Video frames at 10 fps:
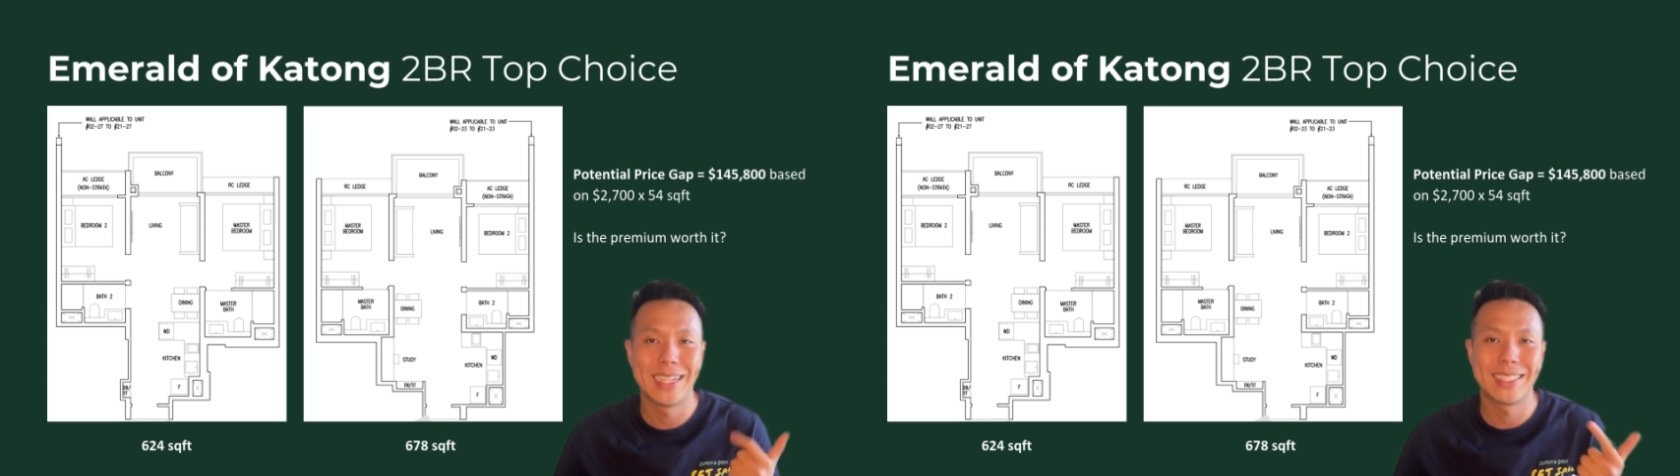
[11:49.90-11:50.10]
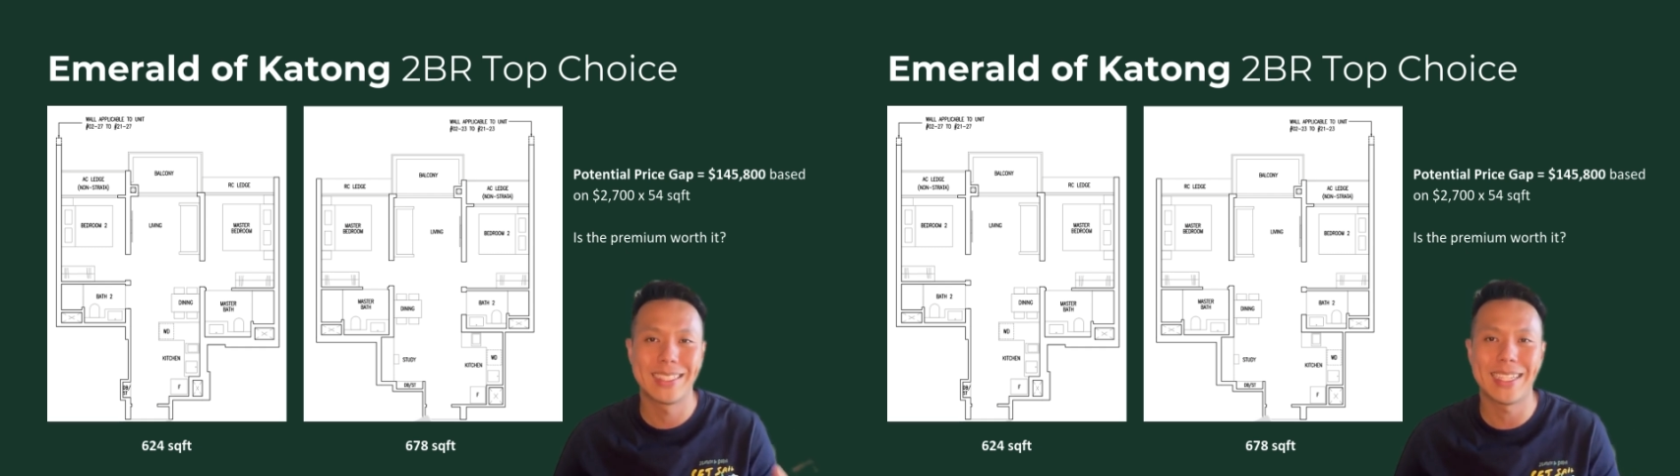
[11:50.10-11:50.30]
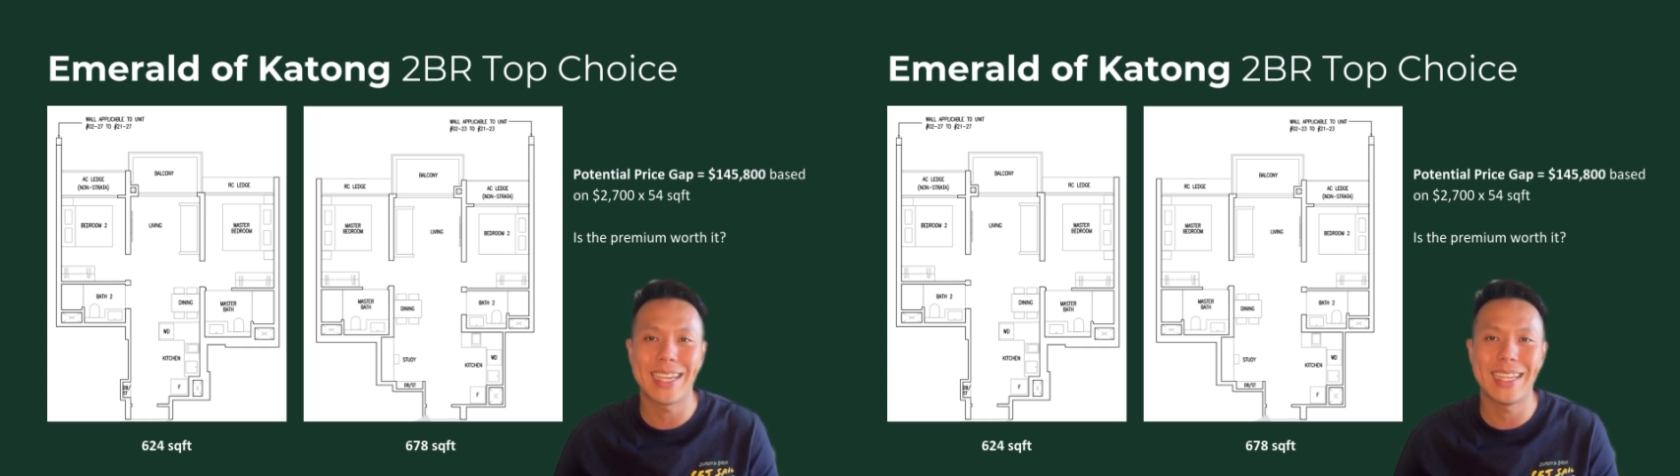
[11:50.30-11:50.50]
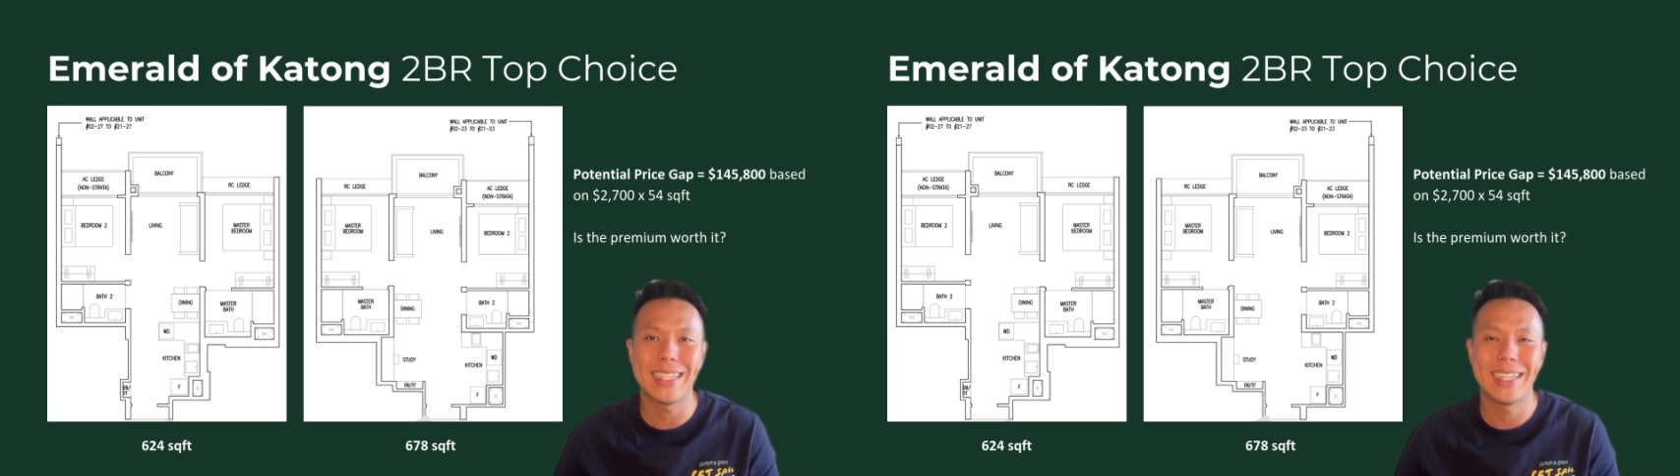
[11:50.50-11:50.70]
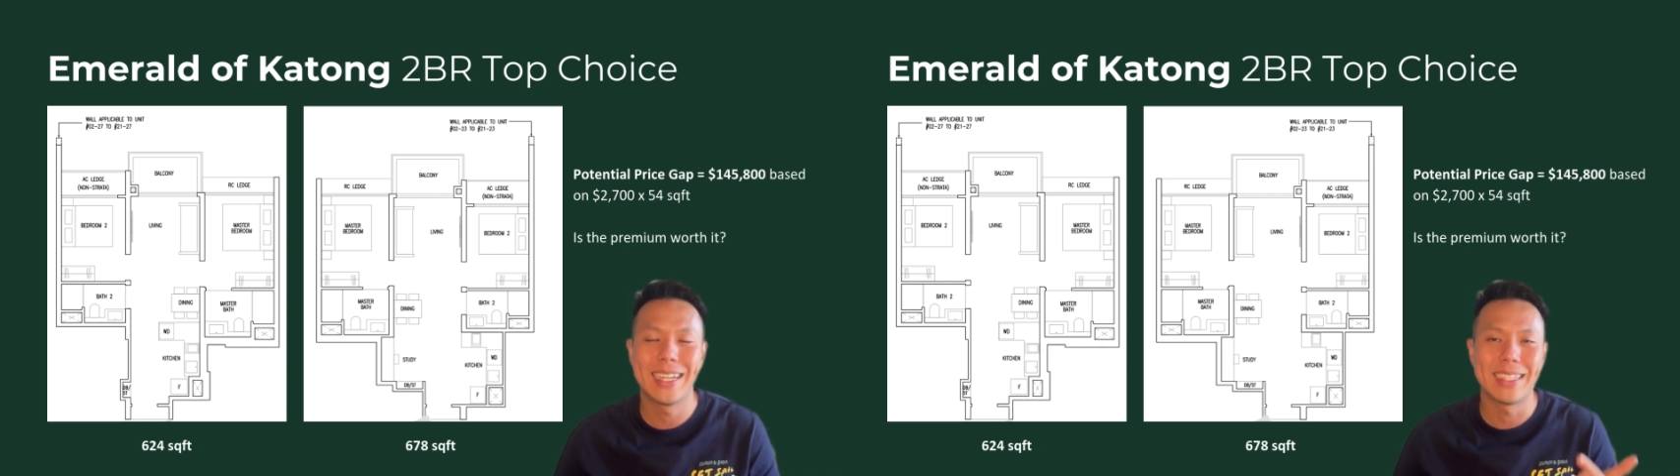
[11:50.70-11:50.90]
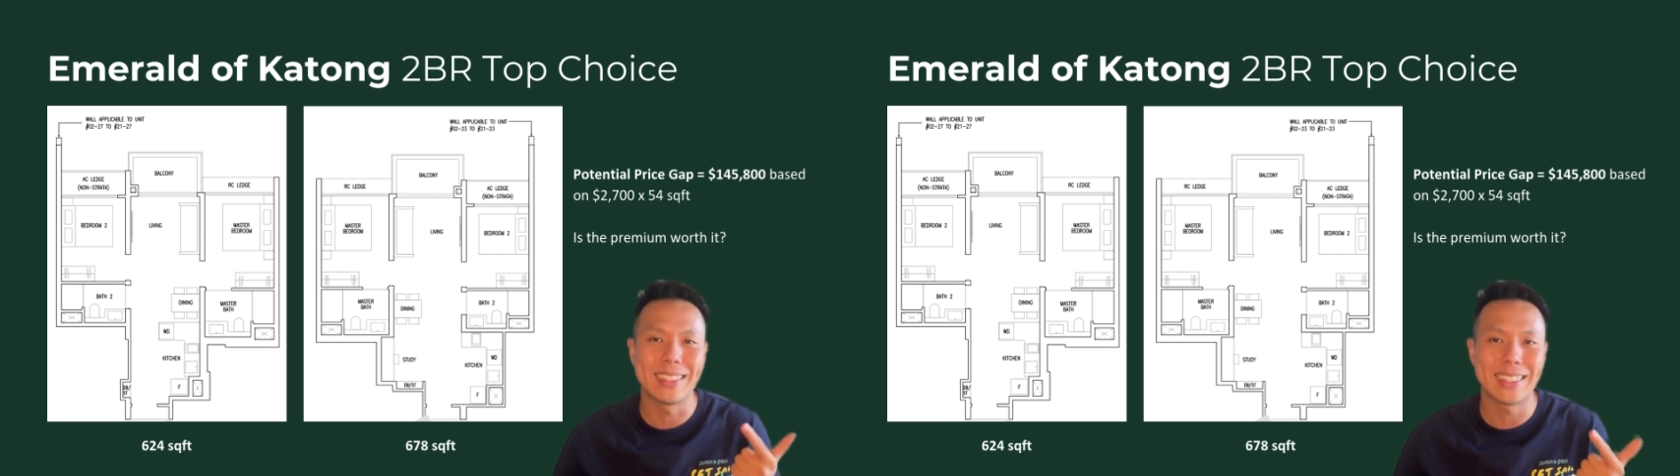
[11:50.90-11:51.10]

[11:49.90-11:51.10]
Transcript: Second, the